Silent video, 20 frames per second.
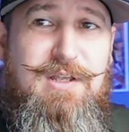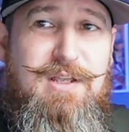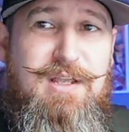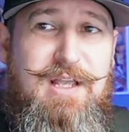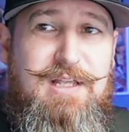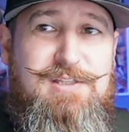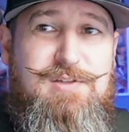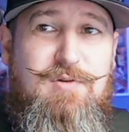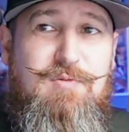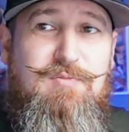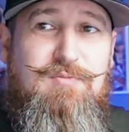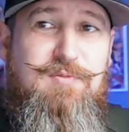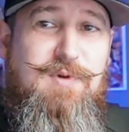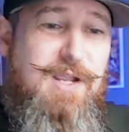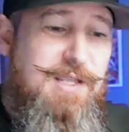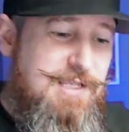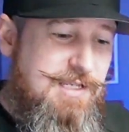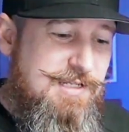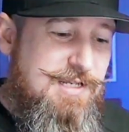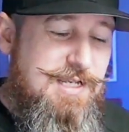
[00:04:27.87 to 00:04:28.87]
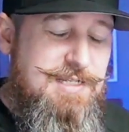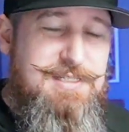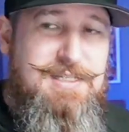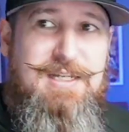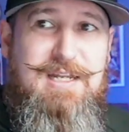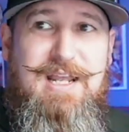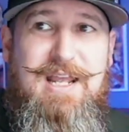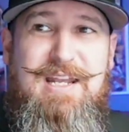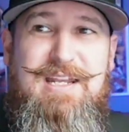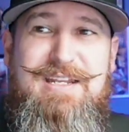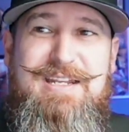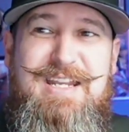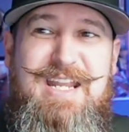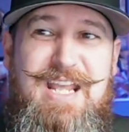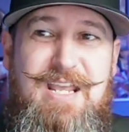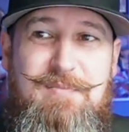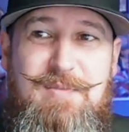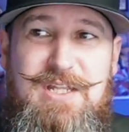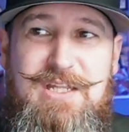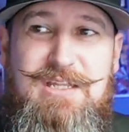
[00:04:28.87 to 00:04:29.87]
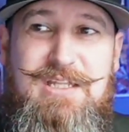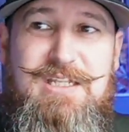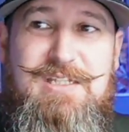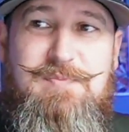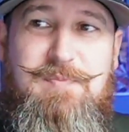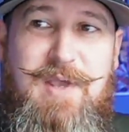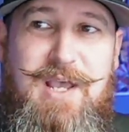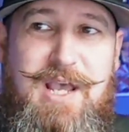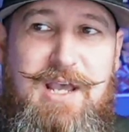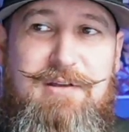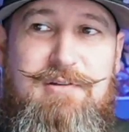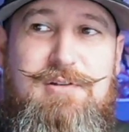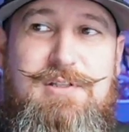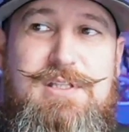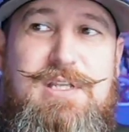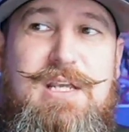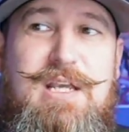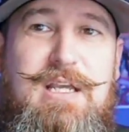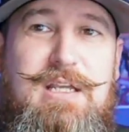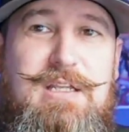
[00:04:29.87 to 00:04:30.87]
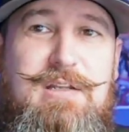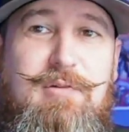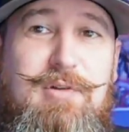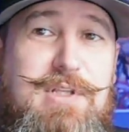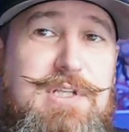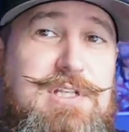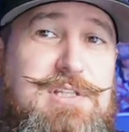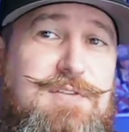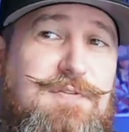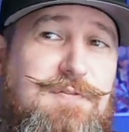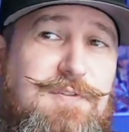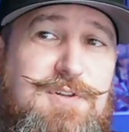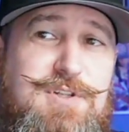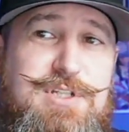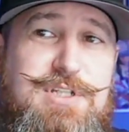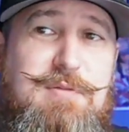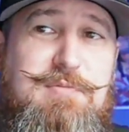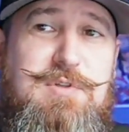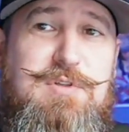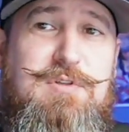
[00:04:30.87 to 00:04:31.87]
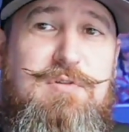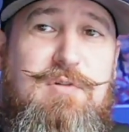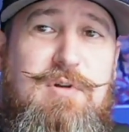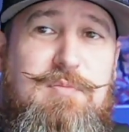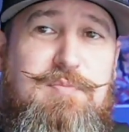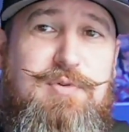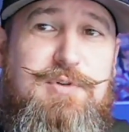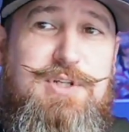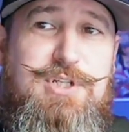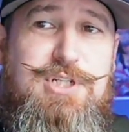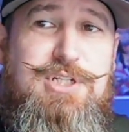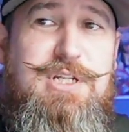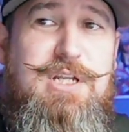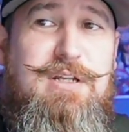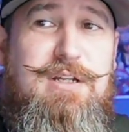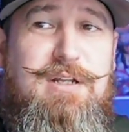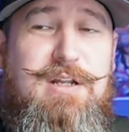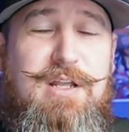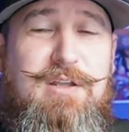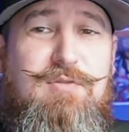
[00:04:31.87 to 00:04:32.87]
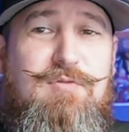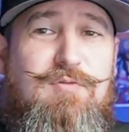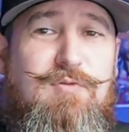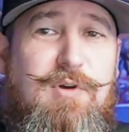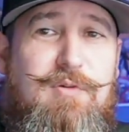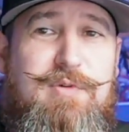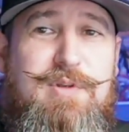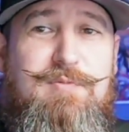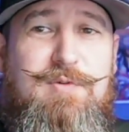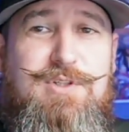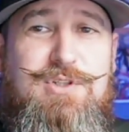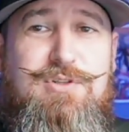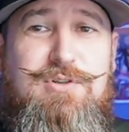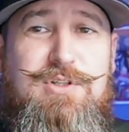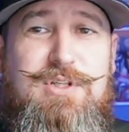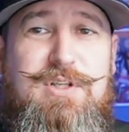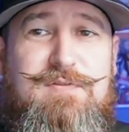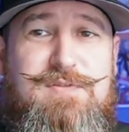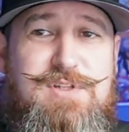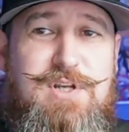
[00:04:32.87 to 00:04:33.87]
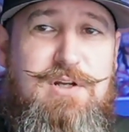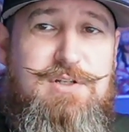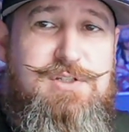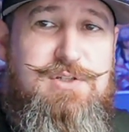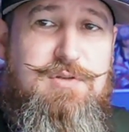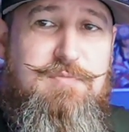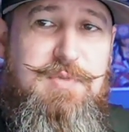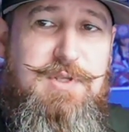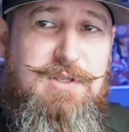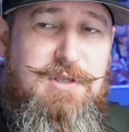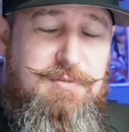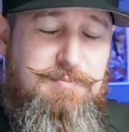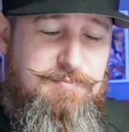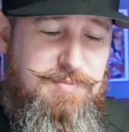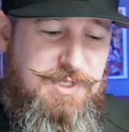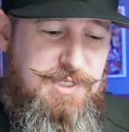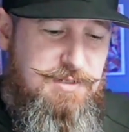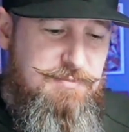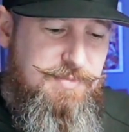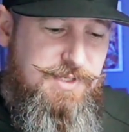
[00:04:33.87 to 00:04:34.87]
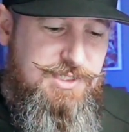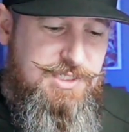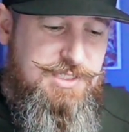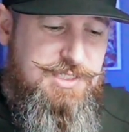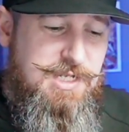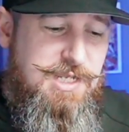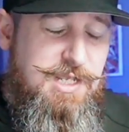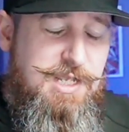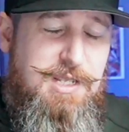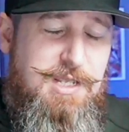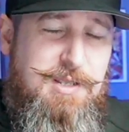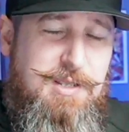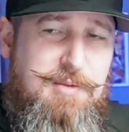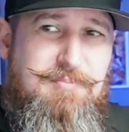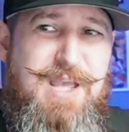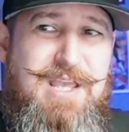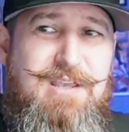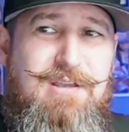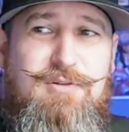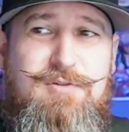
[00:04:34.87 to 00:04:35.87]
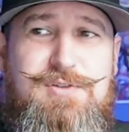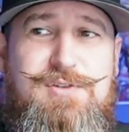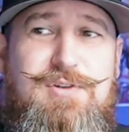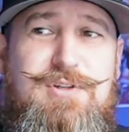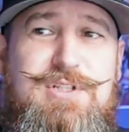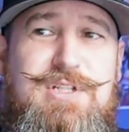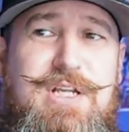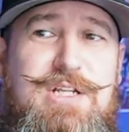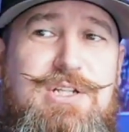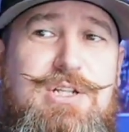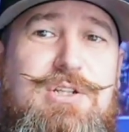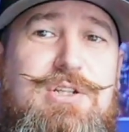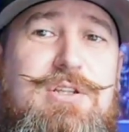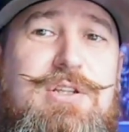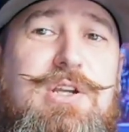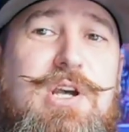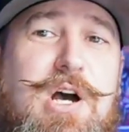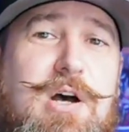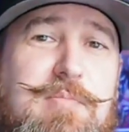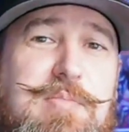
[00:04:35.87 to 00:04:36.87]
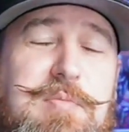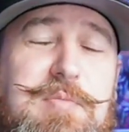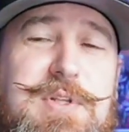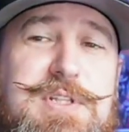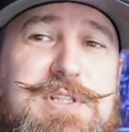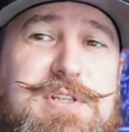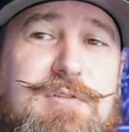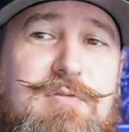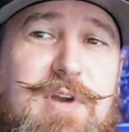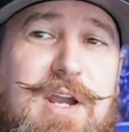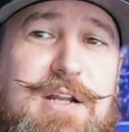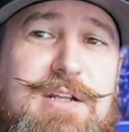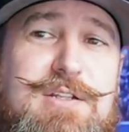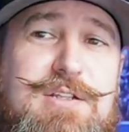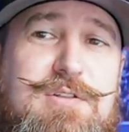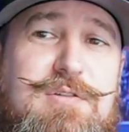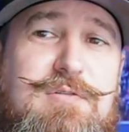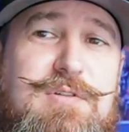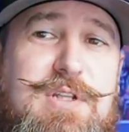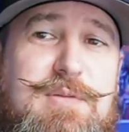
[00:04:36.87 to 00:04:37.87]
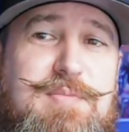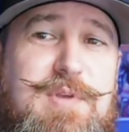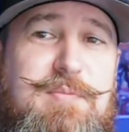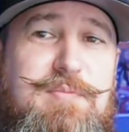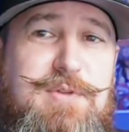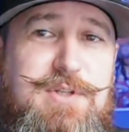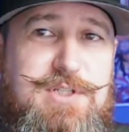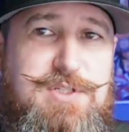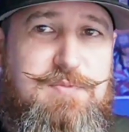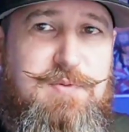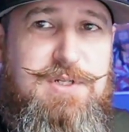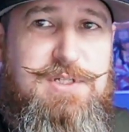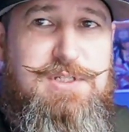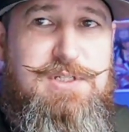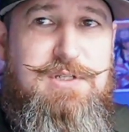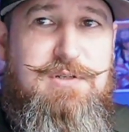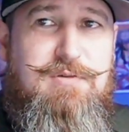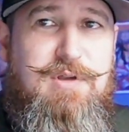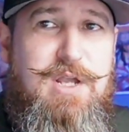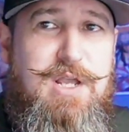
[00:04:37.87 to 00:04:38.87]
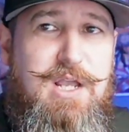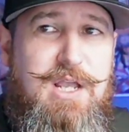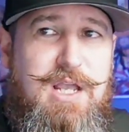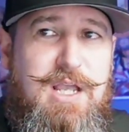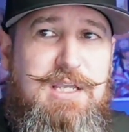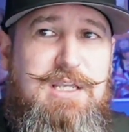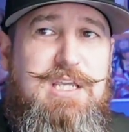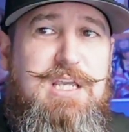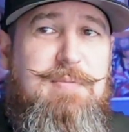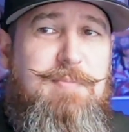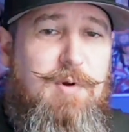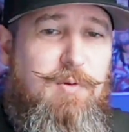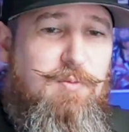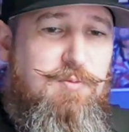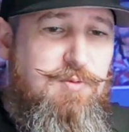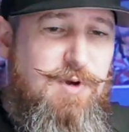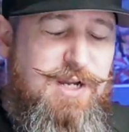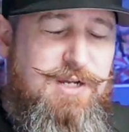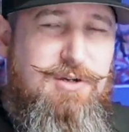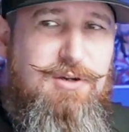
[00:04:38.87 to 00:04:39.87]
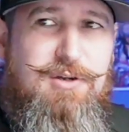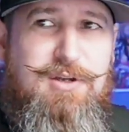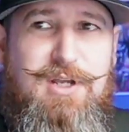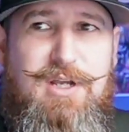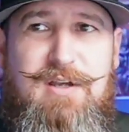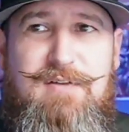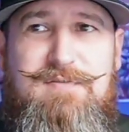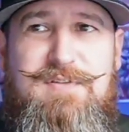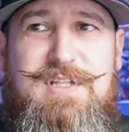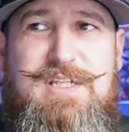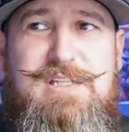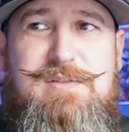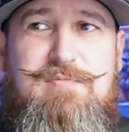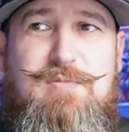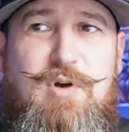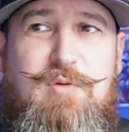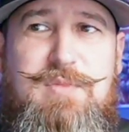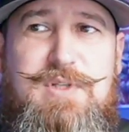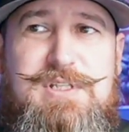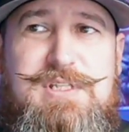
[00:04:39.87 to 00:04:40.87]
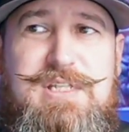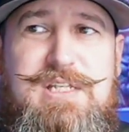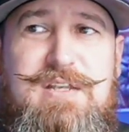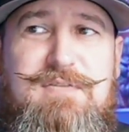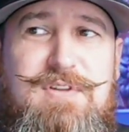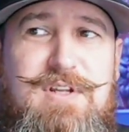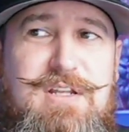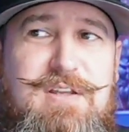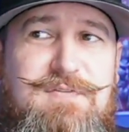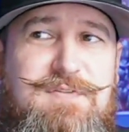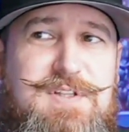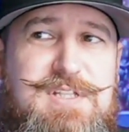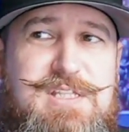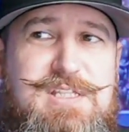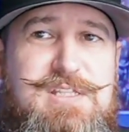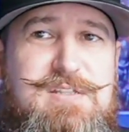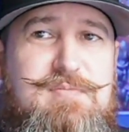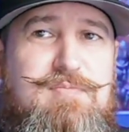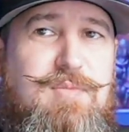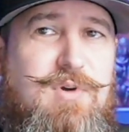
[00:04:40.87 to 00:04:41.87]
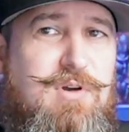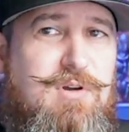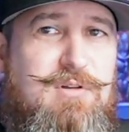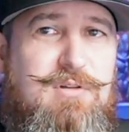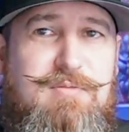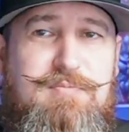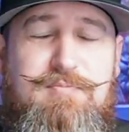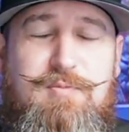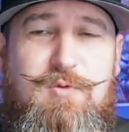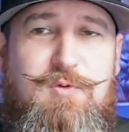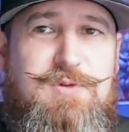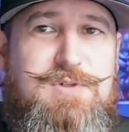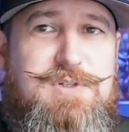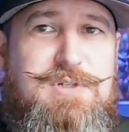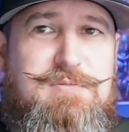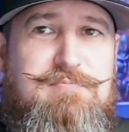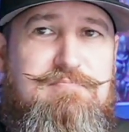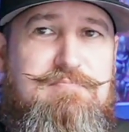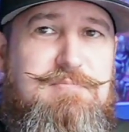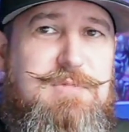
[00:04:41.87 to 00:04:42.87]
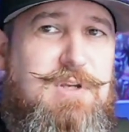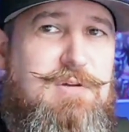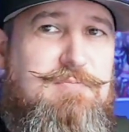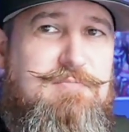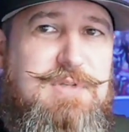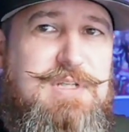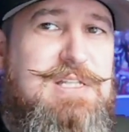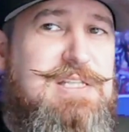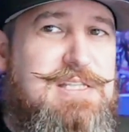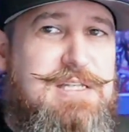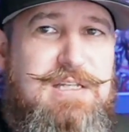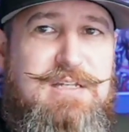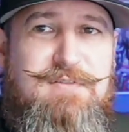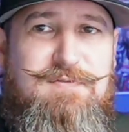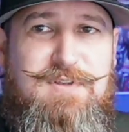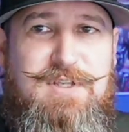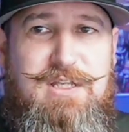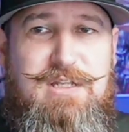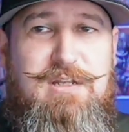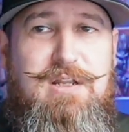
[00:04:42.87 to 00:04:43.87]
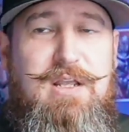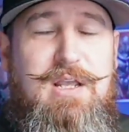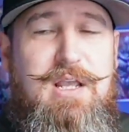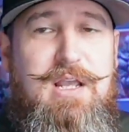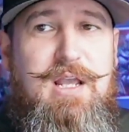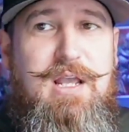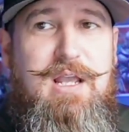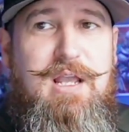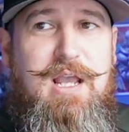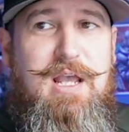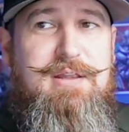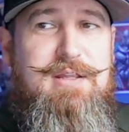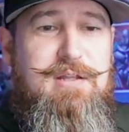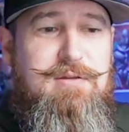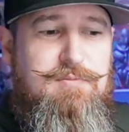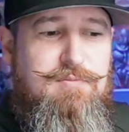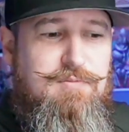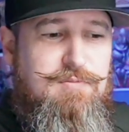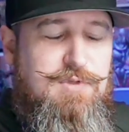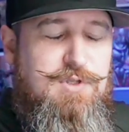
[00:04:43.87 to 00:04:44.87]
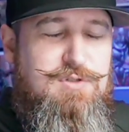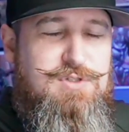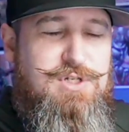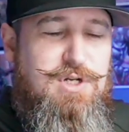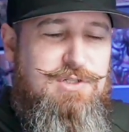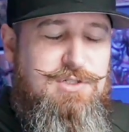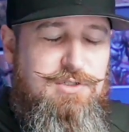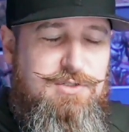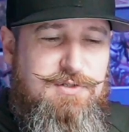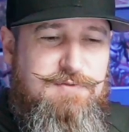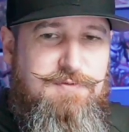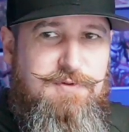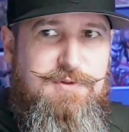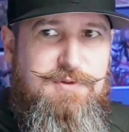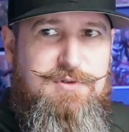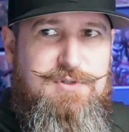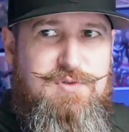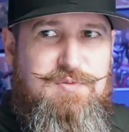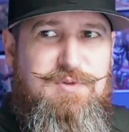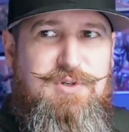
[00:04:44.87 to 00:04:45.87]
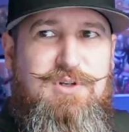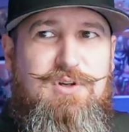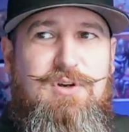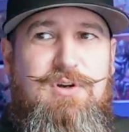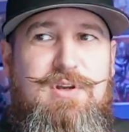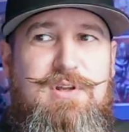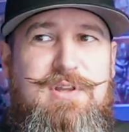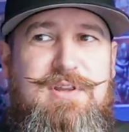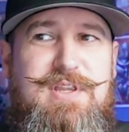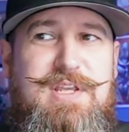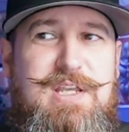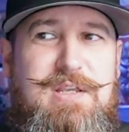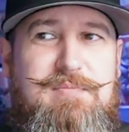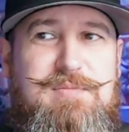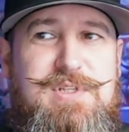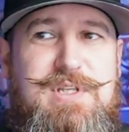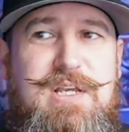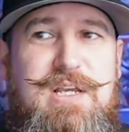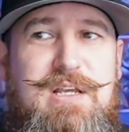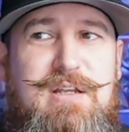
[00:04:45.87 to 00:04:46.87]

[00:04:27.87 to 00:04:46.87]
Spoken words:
And so recognizing and naming these patterns really is the first step to appreciating and growing what your gifts are. So you begin by just paying closer attention to the compliments, the gratitude that people express to you, and keep a record of these moments, even if it's small or insignificant. And then you start to look for those recurring themes.